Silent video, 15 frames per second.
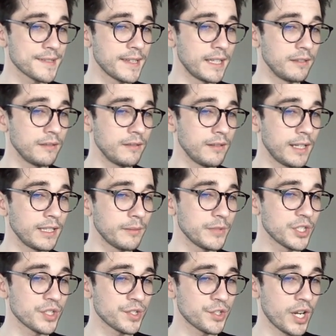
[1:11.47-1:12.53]
in, and let me
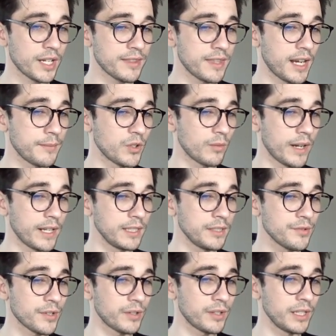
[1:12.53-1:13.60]
just check that I'm the right
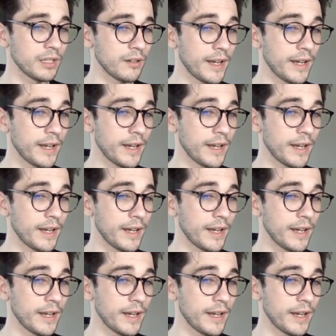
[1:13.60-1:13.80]
user here.